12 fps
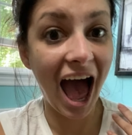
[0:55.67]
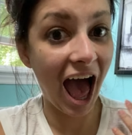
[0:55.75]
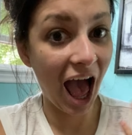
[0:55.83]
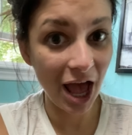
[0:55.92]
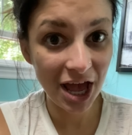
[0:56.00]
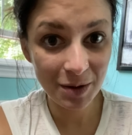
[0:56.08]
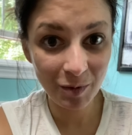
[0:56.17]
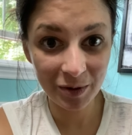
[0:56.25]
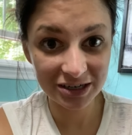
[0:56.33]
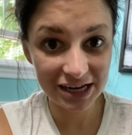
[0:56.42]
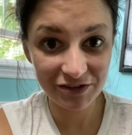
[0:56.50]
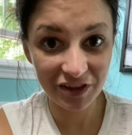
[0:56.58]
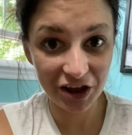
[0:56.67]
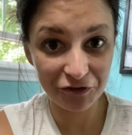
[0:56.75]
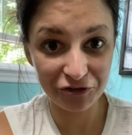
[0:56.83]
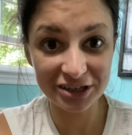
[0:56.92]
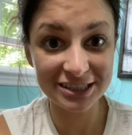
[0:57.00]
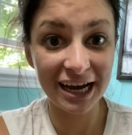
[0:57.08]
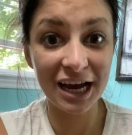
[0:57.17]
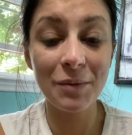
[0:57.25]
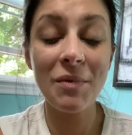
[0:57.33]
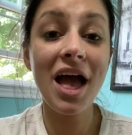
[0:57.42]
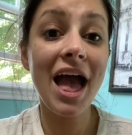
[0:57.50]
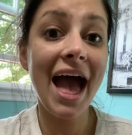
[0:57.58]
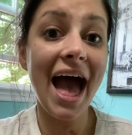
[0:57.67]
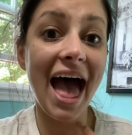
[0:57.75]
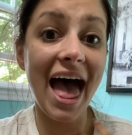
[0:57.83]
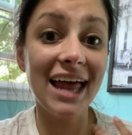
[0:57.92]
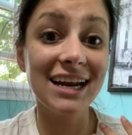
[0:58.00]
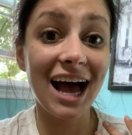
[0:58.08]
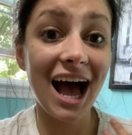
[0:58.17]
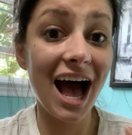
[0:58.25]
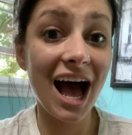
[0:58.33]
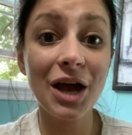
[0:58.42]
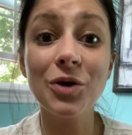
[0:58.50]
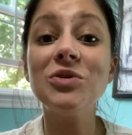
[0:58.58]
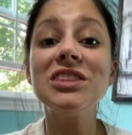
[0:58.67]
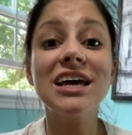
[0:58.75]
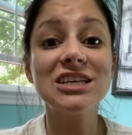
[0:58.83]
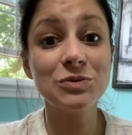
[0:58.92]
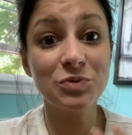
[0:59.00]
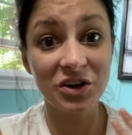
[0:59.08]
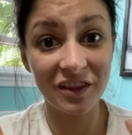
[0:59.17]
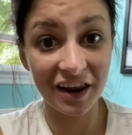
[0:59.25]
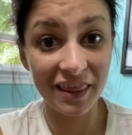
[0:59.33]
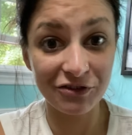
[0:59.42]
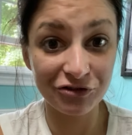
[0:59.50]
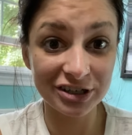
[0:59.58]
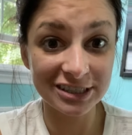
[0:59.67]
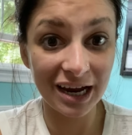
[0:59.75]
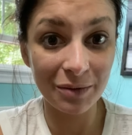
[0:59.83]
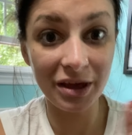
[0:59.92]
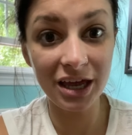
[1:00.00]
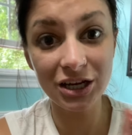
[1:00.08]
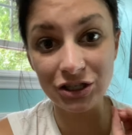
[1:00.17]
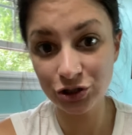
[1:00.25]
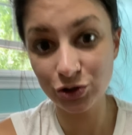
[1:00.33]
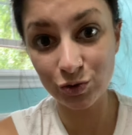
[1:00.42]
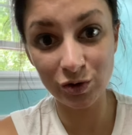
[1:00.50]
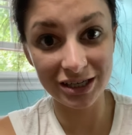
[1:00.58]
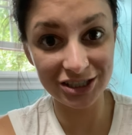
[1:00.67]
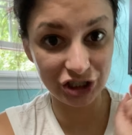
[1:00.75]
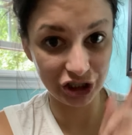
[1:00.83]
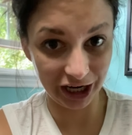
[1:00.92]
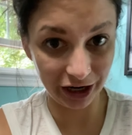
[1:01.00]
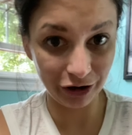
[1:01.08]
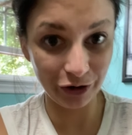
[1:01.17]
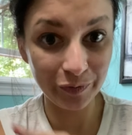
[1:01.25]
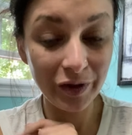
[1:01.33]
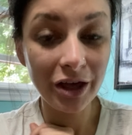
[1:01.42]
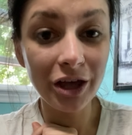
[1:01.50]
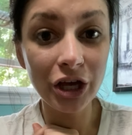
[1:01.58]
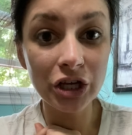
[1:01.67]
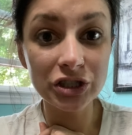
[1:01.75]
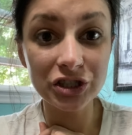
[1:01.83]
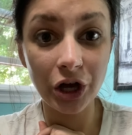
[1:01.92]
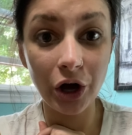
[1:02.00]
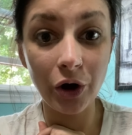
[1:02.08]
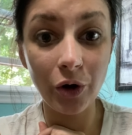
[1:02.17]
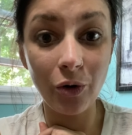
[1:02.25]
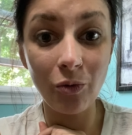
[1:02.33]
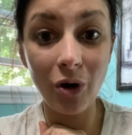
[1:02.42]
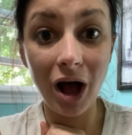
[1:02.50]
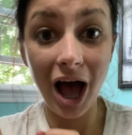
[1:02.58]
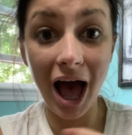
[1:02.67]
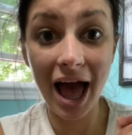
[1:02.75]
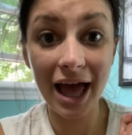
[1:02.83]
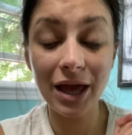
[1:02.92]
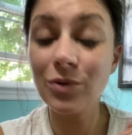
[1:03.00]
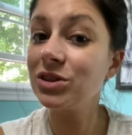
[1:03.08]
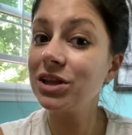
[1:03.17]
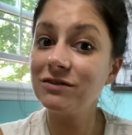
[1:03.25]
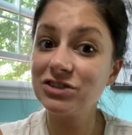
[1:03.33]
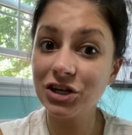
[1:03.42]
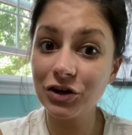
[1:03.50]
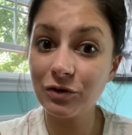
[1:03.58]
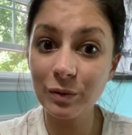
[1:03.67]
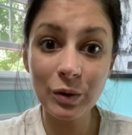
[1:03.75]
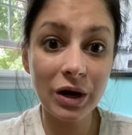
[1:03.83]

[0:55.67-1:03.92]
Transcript: I am about to have a lot of free time and I would like to put a lot of that free time into this channel. So I would love to hear from you